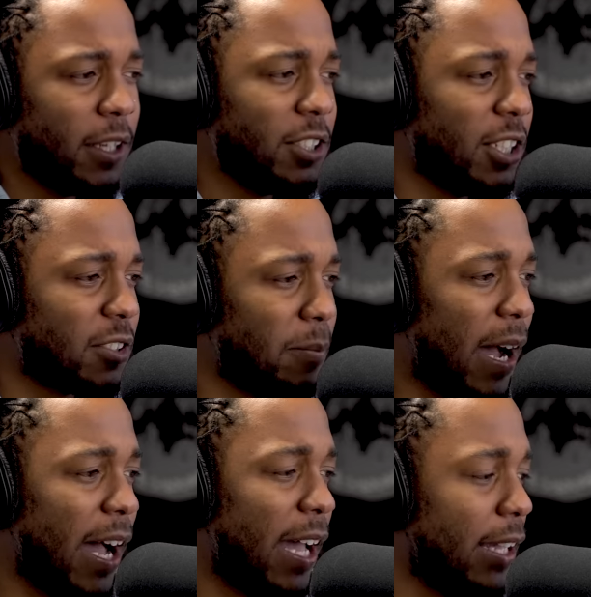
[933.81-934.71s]
It's just
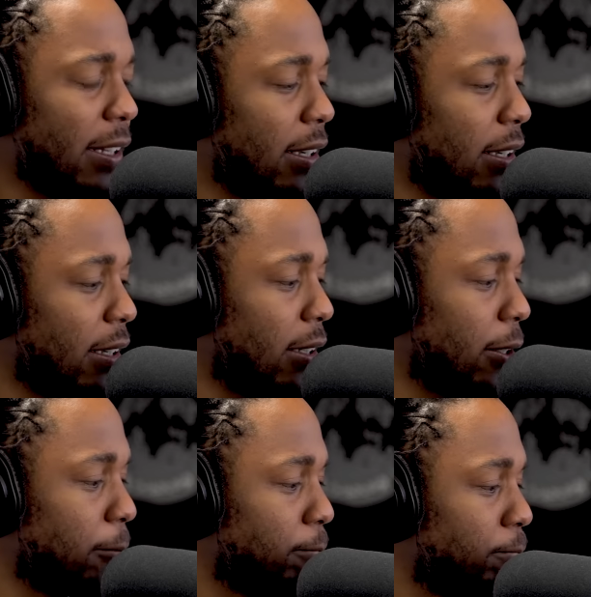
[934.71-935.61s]
my
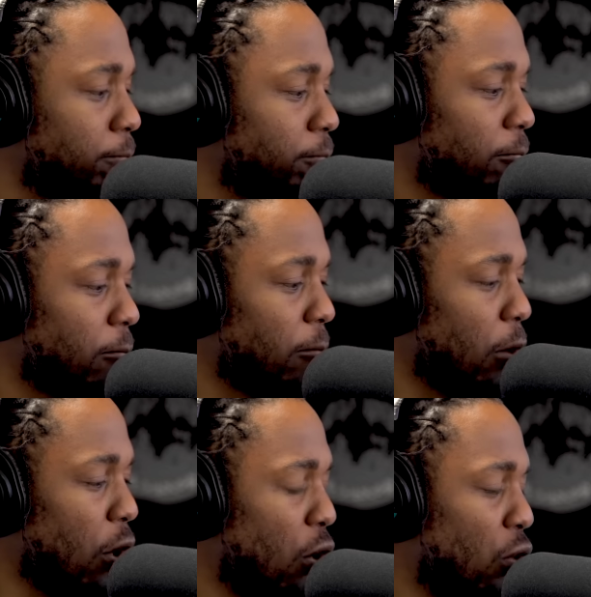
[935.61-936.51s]

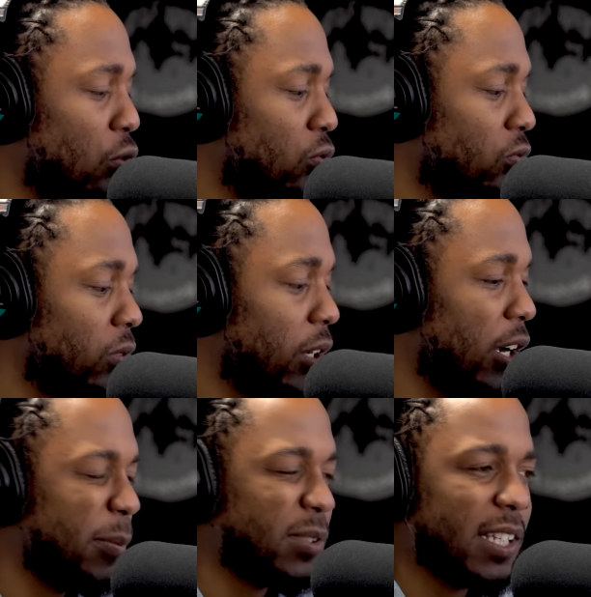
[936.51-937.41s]
own
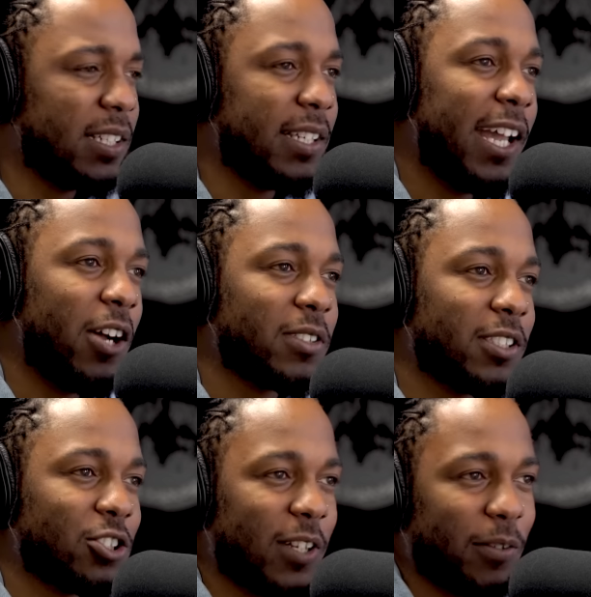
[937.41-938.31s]
ups and downs
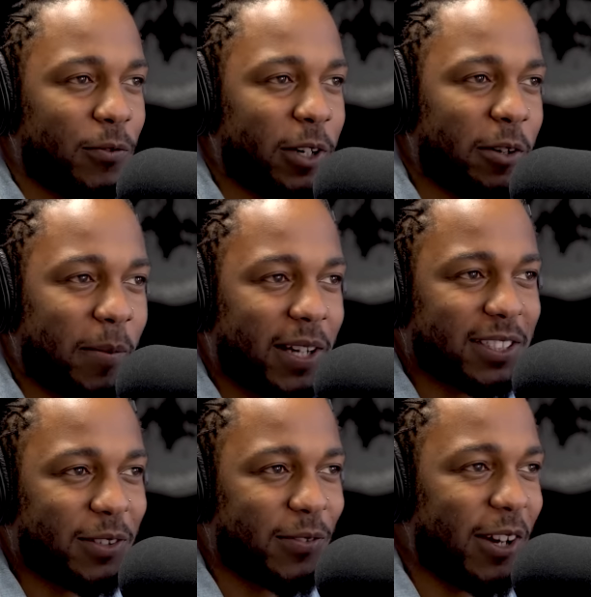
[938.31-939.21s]
and trying to figure
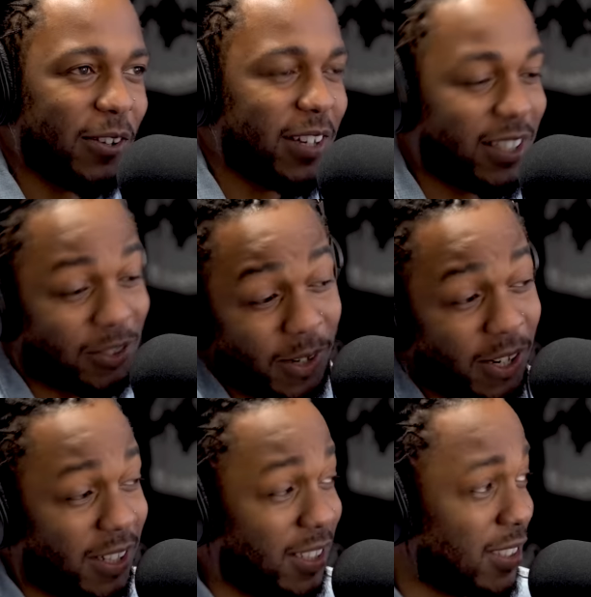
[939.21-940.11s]
myself out, as
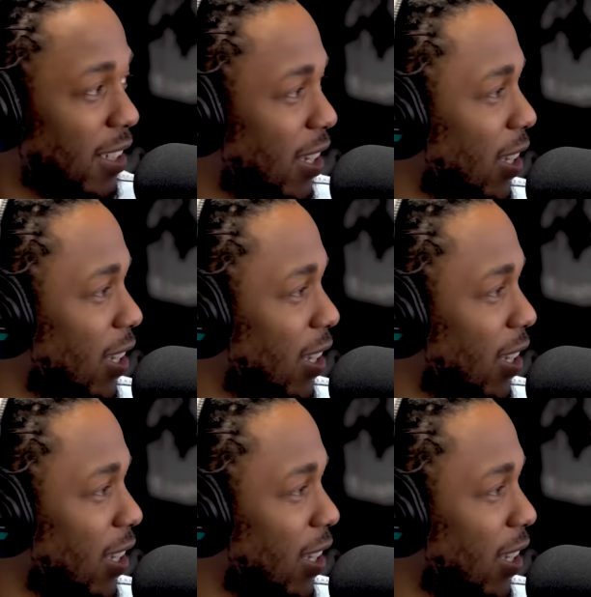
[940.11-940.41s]
well as